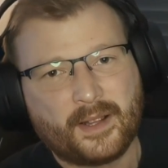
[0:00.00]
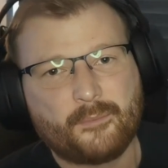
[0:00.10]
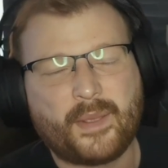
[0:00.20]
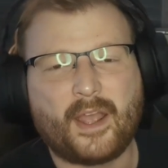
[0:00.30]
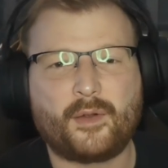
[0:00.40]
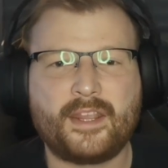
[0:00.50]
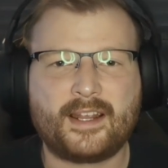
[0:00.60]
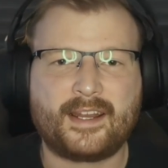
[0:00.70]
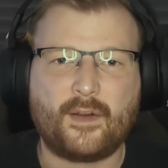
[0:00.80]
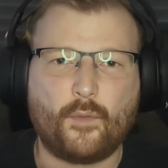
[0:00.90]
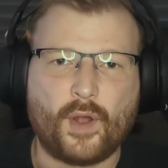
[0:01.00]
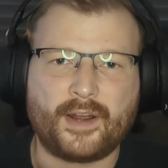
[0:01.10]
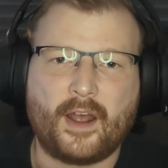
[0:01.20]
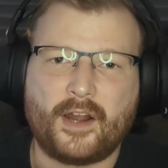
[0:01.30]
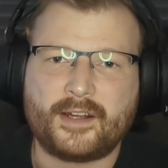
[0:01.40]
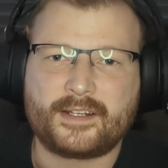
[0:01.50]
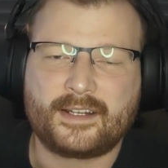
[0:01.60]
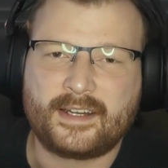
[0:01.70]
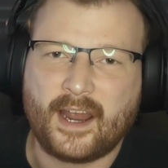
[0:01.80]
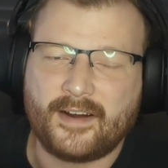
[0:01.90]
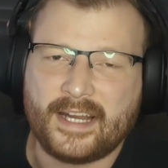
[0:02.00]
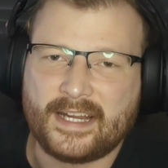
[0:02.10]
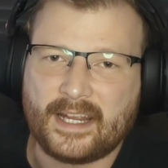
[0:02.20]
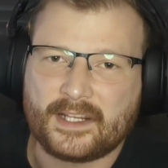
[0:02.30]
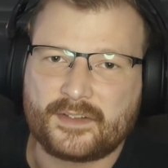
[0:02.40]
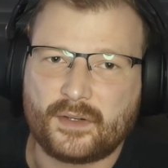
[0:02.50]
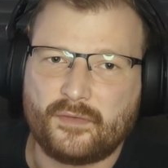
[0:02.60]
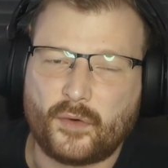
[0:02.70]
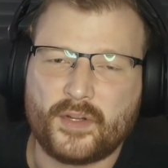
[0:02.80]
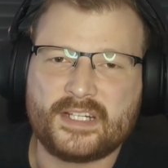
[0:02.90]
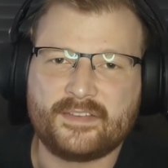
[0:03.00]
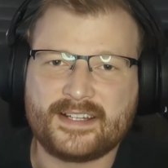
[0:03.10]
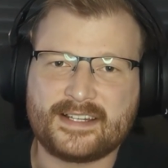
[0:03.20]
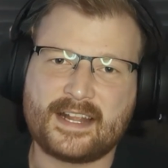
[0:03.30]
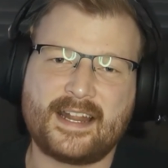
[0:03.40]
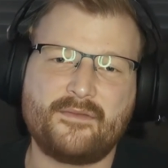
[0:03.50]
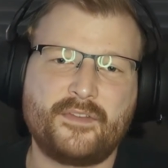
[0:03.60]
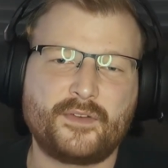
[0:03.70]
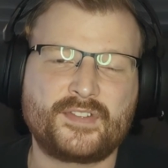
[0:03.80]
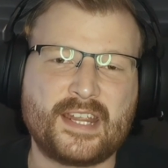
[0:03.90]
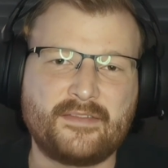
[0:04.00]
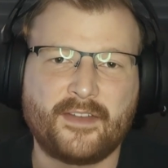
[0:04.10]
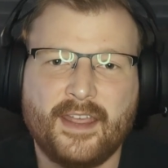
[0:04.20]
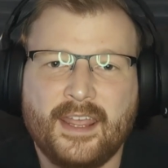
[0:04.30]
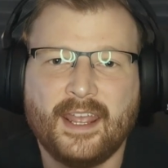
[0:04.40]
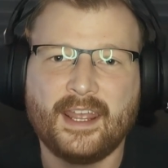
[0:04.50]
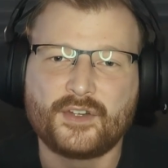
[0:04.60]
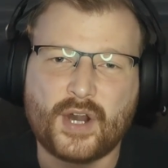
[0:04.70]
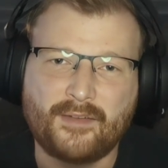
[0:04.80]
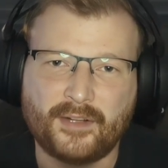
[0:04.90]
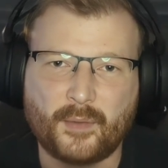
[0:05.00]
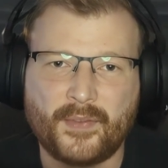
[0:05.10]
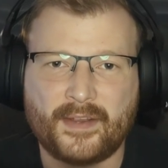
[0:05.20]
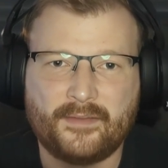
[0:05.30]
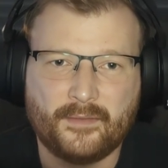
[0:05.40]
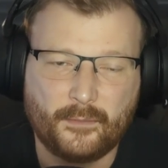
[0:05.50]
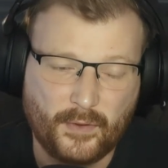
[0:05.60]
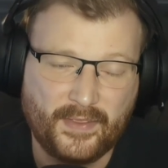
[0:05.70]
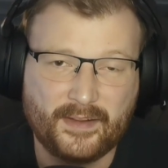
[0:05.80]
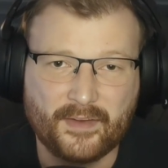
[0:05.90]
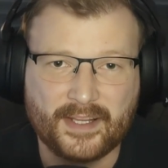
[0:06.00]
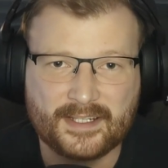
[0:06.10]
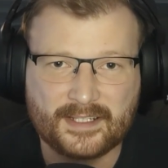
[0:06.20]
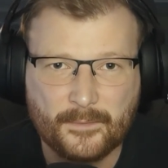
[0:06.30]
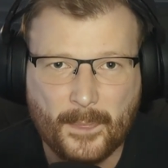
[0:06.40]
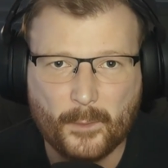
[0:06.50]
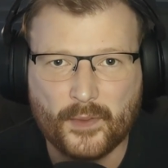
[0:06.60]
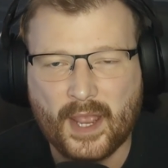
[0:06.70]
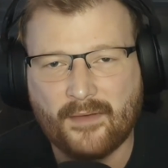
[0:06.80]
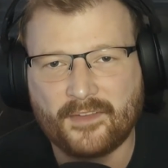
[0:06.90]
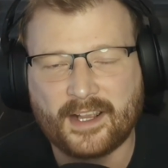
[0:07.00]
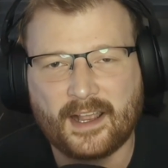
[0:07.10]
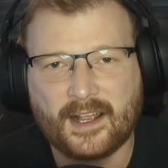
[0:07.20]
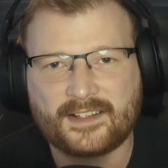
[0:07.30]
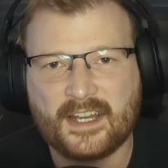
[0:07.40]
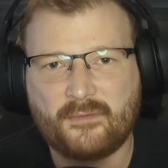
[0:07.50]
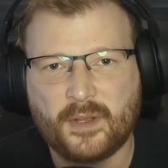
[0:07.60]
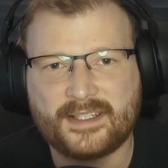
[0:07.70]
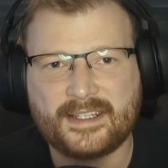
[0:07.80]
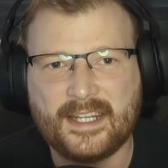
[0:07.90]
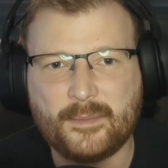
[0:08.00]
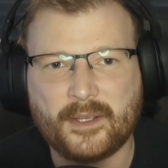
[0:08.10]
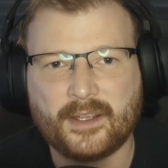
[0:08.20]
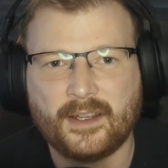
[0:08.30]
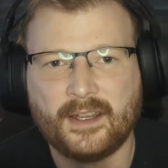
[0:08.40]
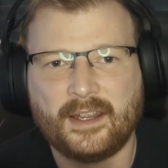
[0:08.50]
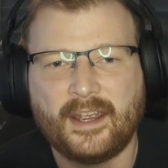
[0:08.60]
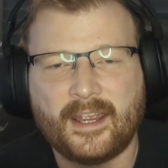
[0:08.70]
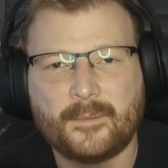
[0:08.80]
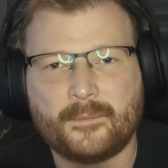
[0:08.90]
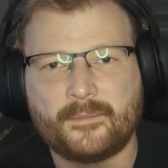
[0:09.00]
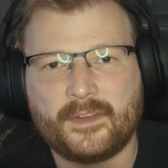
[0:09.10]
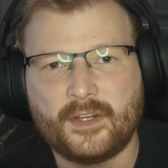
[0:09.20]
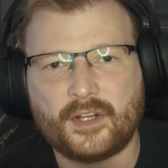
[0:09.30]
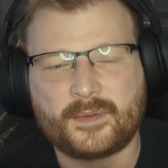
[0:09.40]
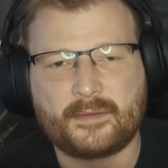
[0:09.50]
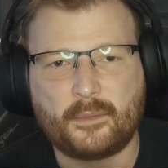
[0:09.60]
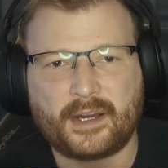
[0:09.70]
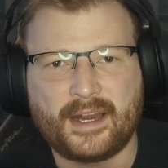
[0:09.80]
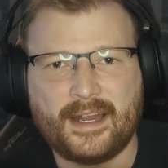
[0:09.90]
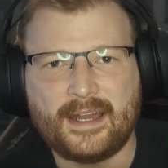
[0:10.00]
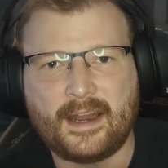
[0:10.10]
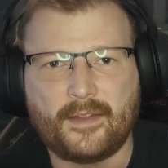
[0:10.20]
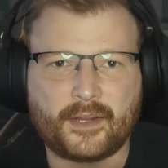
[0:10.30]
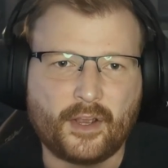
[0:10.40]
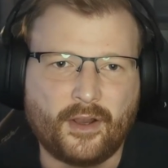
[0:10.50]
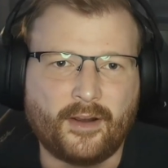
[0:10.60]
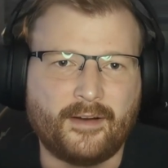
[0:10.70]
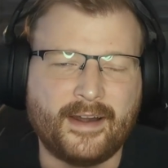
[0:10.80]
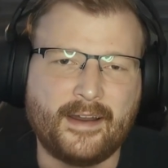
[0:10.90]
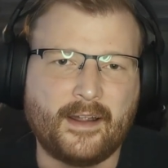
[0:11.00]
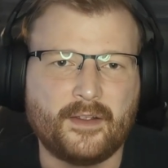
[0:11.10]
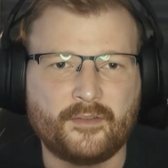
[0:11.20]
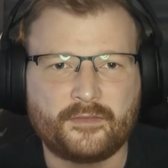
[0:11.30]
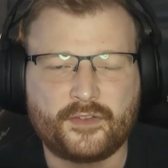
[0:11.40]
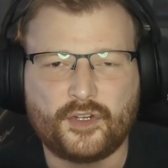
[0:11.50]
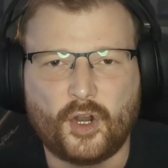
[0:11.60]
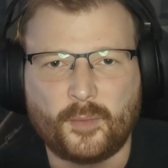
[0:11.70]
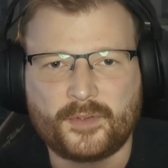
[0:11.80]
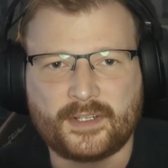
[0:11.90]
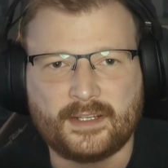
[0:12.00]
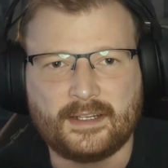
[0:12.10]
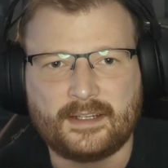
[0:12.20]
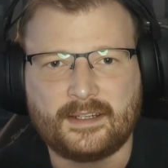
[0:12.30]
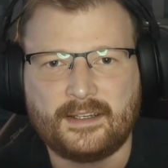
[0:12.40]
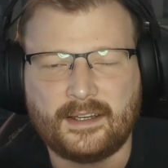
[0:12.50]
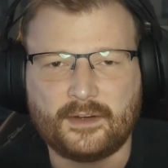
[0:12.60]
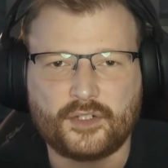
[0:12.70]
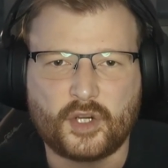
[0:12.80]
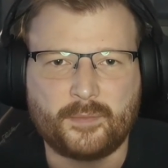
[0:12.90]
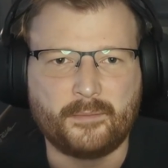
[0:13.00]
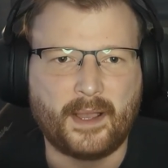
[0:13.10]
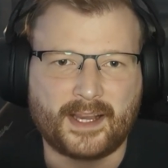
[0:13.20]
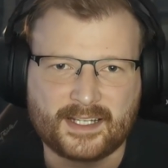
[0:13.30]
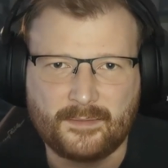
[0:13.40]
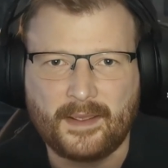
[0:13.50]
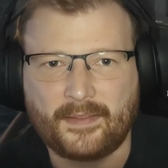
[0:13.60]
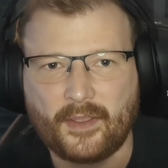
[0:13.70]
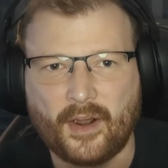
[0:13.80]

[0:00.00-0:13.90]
But I only had kind of one hard carrying case for these devices. I didn't feel safe traveling with the device without having like a safe place to keep it. You know, especially when we're getting in and out of the car, in and out of shops, and you know, shopping bags in the back of the car.